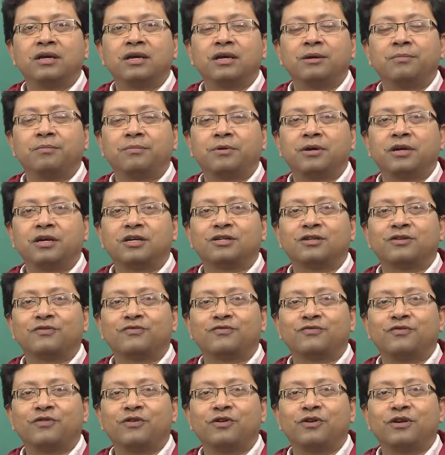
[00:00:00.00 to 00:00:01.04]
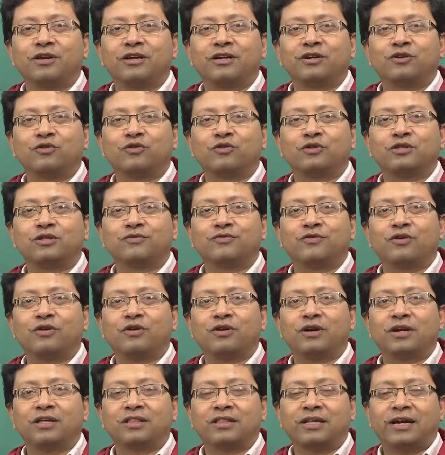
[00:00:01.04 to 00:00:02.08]
implication for inclusive
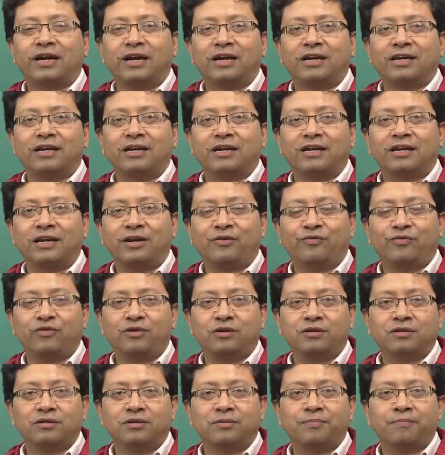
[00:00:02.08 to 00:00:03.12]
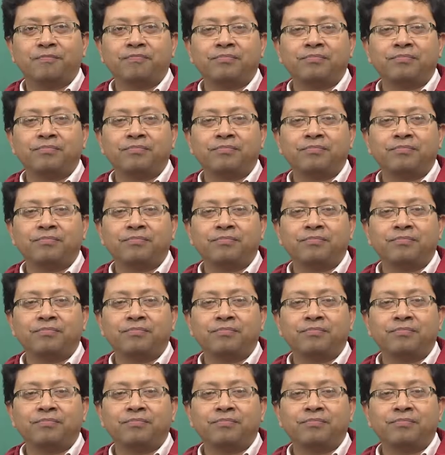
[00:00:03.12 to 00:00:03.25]
OR and the AND networks.